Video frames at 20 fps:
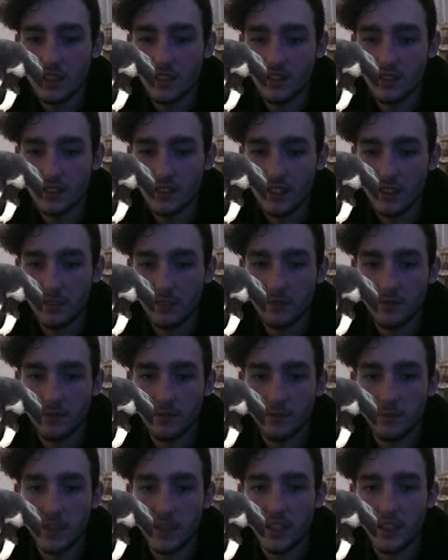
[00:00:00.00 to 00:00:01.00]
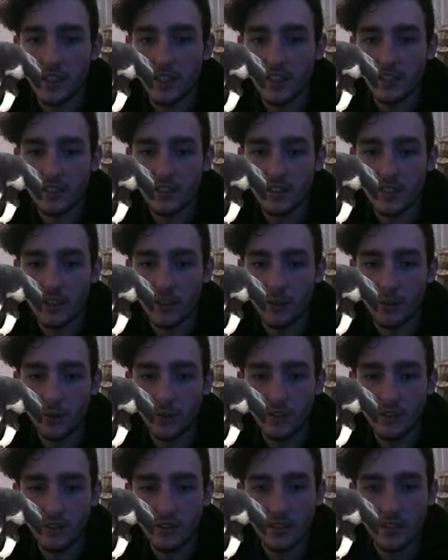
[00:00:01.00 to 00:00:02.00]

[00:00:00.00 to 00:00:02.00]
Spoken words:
Let's get a McLaser going